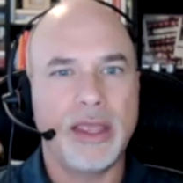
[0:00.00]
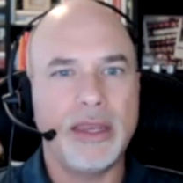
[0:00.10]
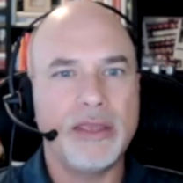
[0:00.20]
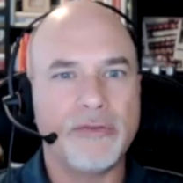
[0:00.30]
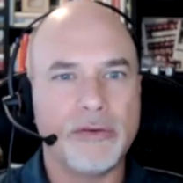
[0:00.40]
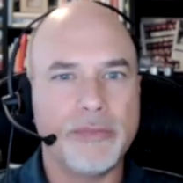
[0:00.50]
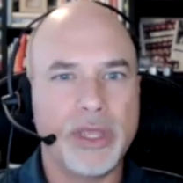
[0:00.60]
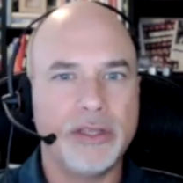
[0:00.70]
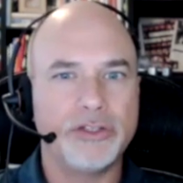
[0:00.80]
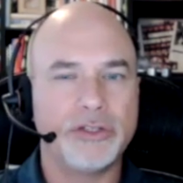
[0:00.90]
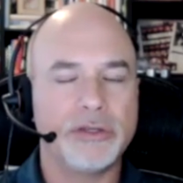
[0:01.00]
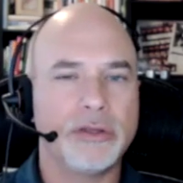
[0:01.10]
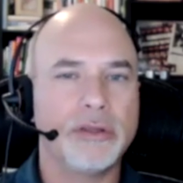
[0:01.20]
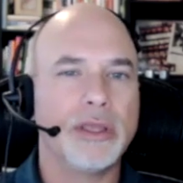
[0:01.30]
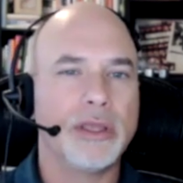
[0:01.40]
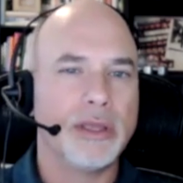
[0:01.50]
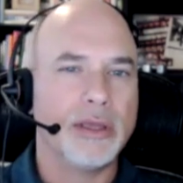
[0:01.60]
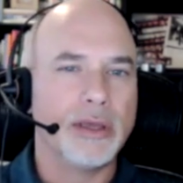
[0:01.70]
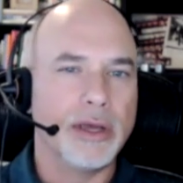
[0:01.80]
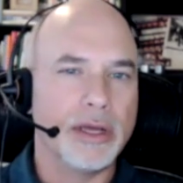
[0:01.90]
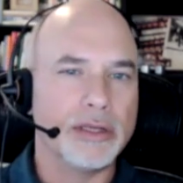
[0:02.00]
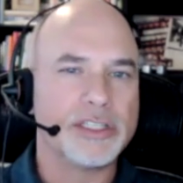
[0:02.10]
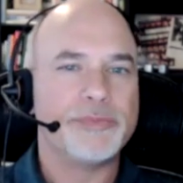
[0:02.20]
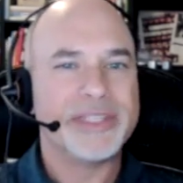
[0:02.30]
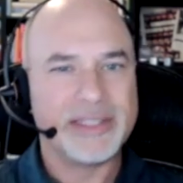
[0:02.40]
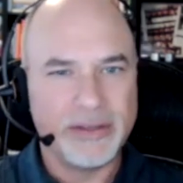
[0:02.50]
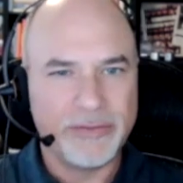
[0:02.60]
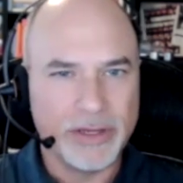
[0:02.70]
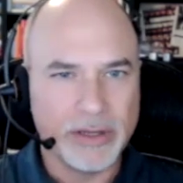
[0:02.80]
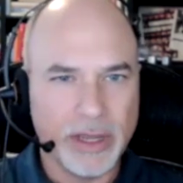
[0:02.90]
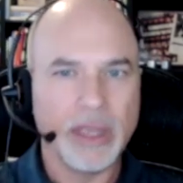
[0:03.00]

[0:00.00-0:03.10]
any information specific,